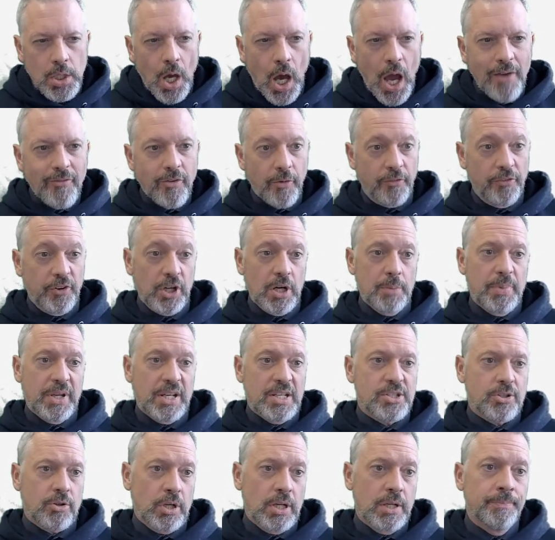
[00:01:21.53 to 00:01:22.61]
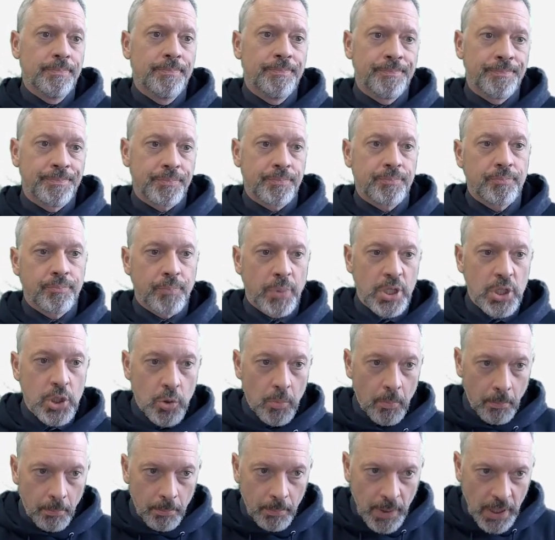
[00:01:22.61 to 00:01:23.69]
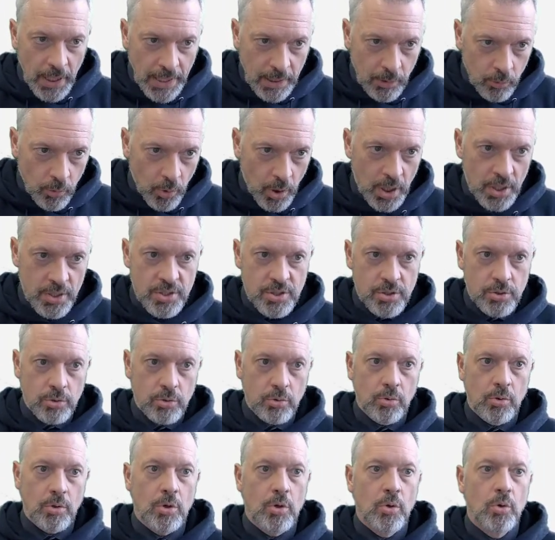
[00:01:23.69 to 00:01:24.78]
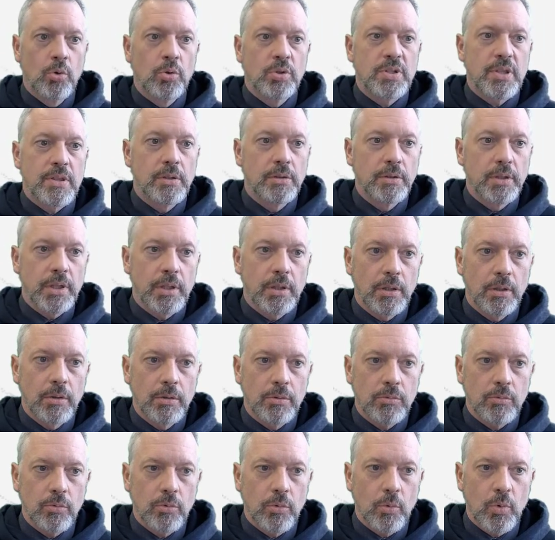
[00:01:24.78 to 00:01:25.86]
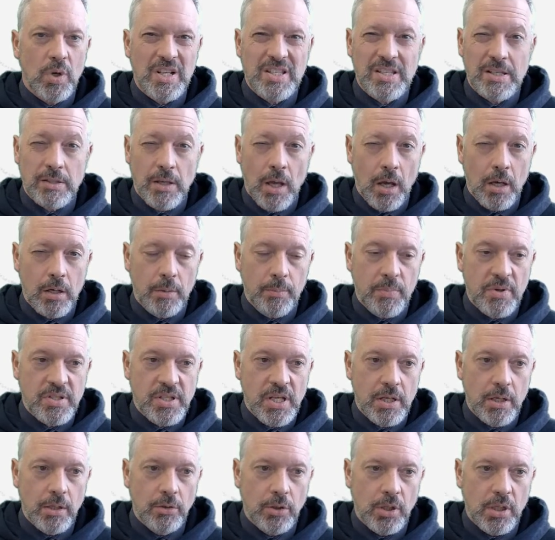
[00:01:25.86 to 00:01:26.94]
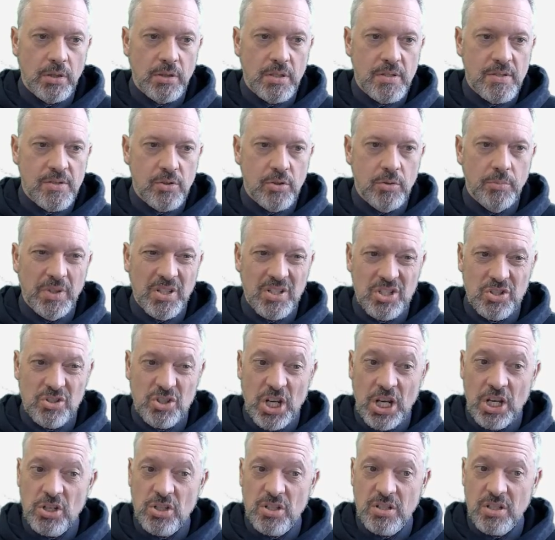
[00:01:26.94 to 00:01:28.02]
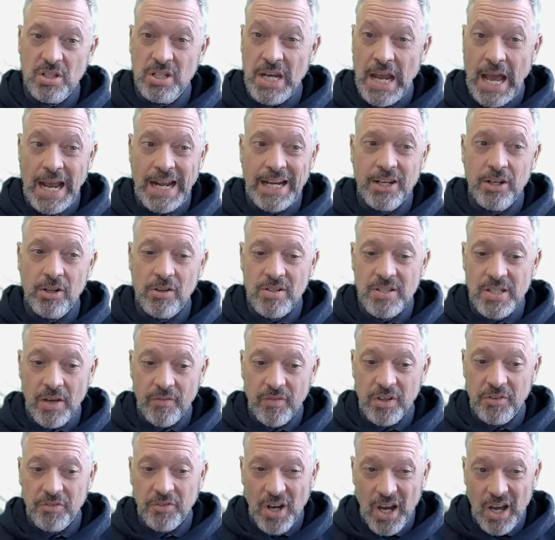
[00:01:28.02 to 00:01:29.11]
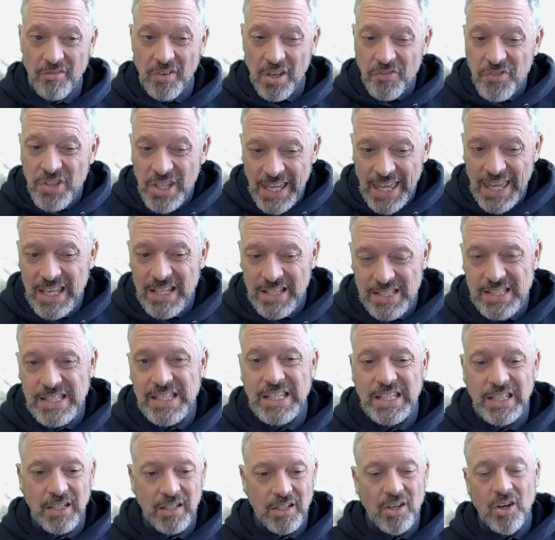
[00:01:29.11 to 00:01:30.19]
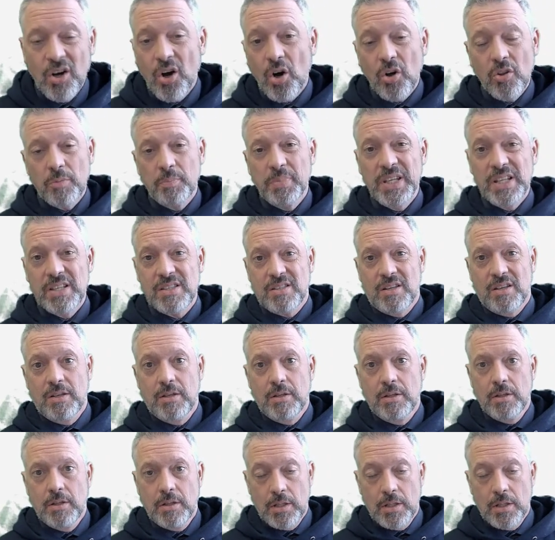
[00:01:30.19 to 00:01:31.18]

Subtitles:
I have a very big screen, but you might want to go to the little where it says 100% and look at the zoom and change it to 90 or 75 if you can't see all the pizza.